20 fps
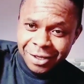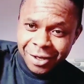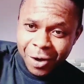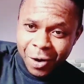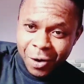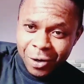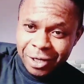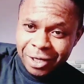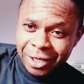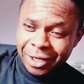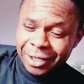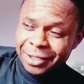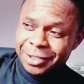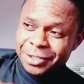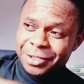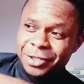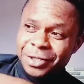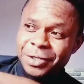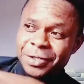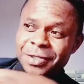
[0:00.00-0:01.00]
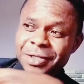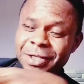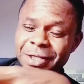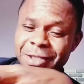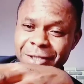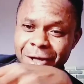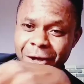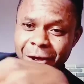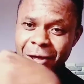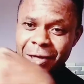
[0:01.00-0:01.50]
Okay, excuse the
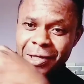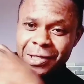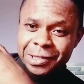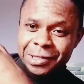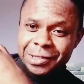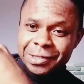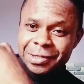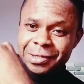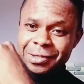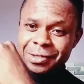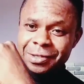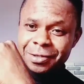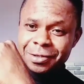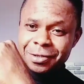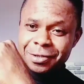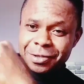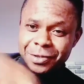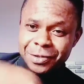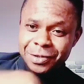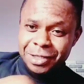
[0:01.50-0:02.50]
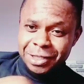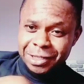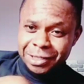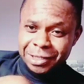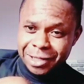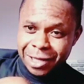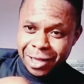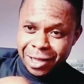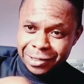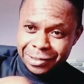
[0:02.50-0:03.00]
dog. Excuse the
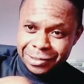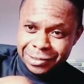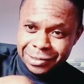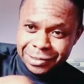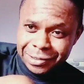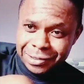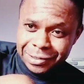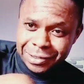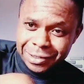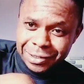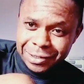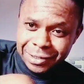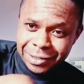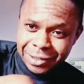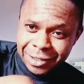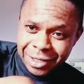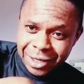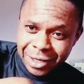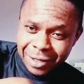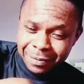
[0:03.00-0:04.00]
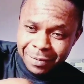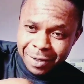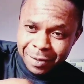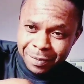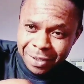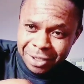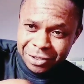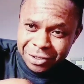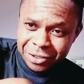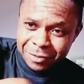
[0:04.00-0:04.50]
dog.
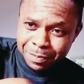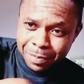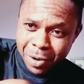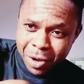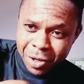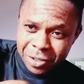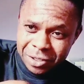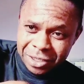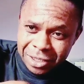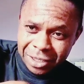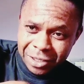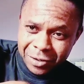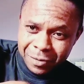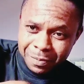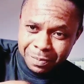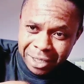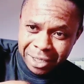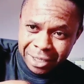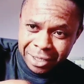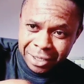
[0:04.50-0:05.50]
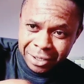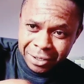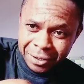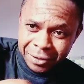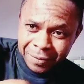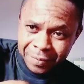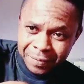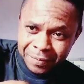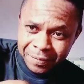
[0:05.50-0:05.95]
Maybe I just pause a little bit here.